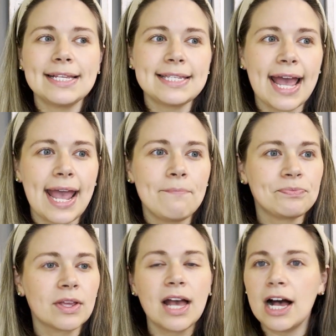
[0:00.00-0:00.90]
say,
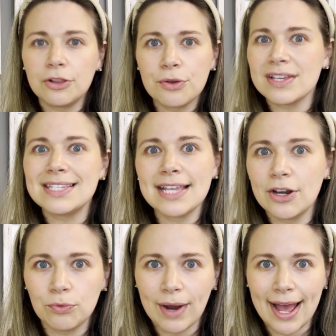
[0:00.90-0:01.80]
color the
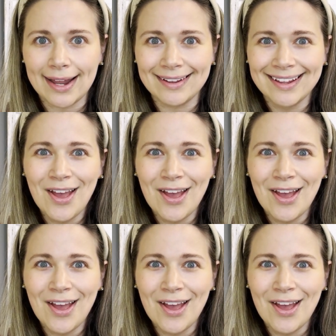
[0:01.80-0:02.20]
sun red,